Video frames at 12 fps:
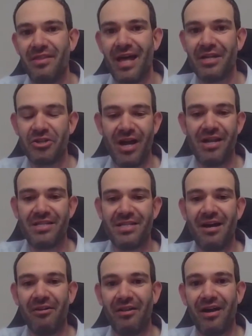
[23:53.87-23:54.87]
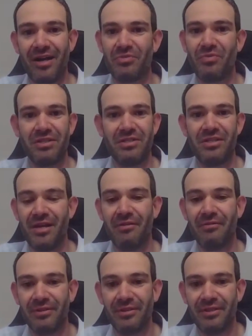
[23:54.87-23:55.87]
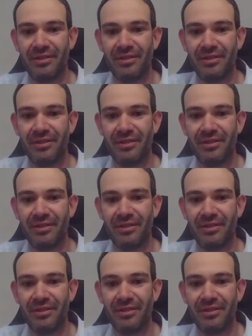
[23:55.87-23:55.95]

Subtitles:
than trying to tell us what to do.